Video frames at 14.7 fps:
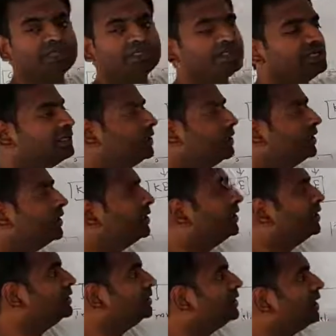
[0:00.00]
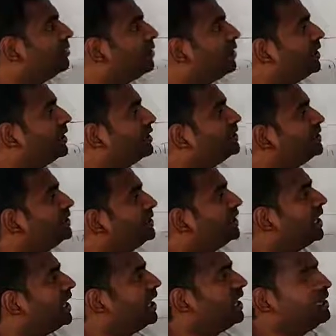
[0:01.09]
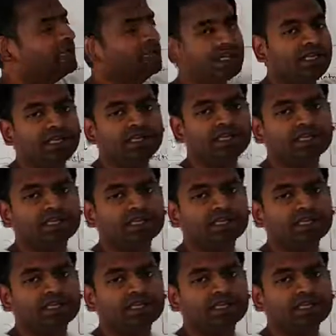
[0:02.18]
energy, thermal energy, and